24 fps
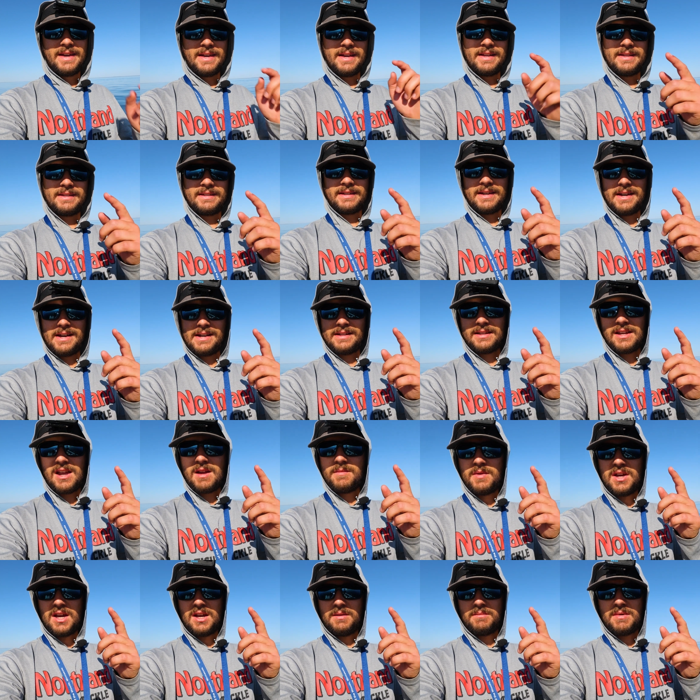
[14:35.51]
It's uh,
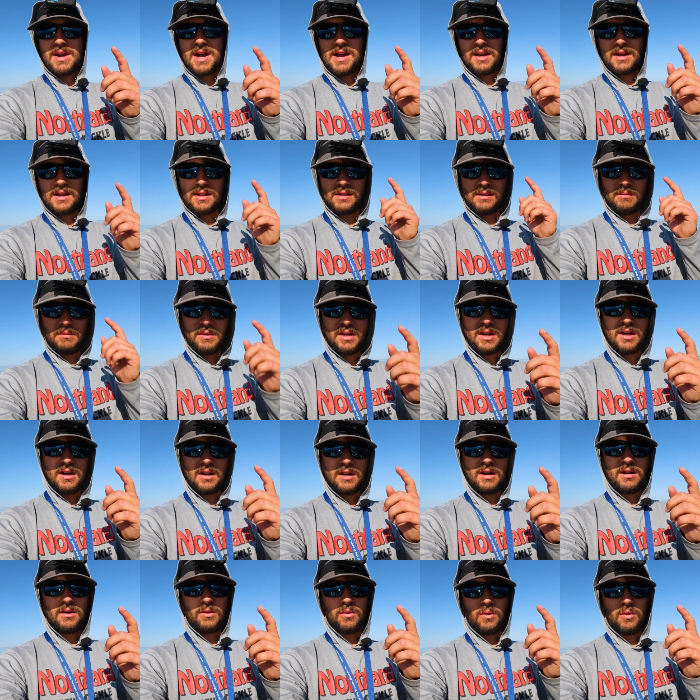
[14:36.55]
time to head back, get some dinner.